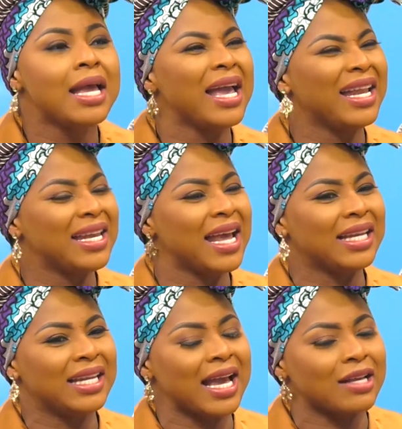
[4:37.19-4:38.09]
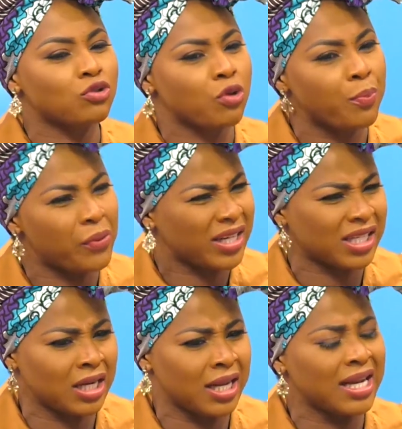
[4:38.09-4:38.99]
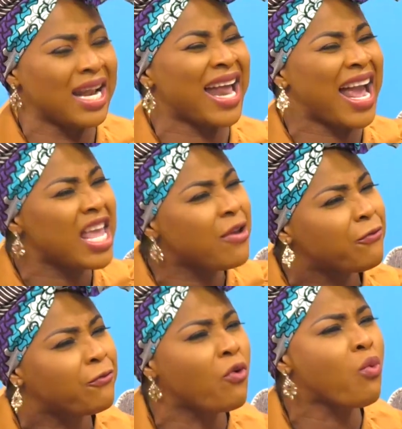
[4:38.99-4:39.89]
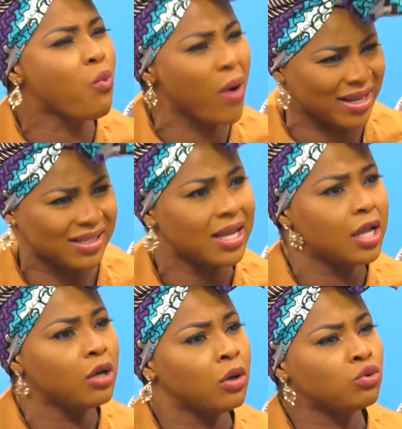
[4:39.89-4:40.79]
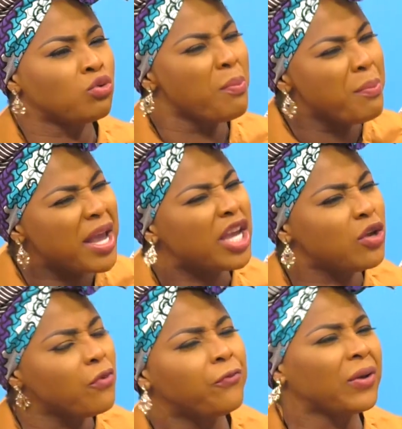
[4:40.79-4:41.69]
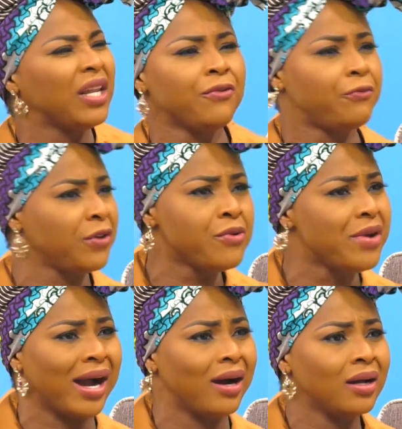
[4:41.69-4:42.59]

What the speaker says: and then their suppression and then their evil words to make you feel inferior,